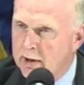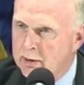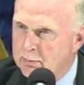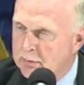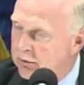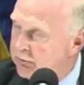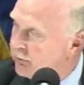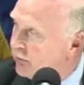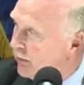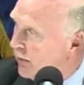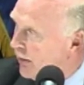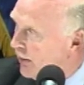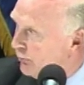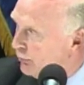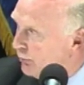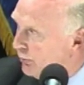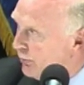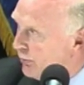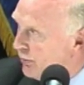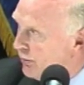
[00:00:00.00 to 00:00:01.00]
It much
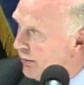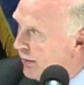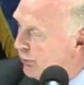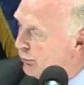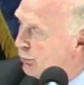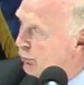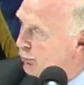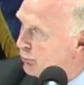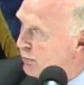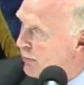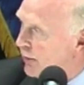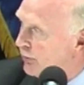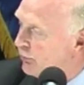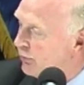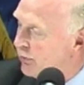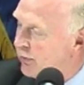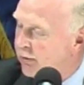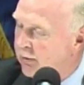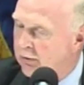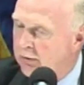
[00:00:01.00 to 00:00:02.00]
aligns with, as was
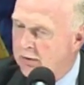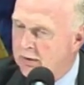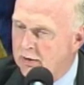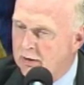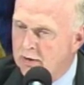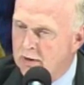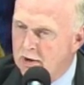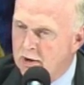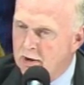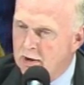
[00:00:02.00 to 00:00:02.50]
mentioned earlier,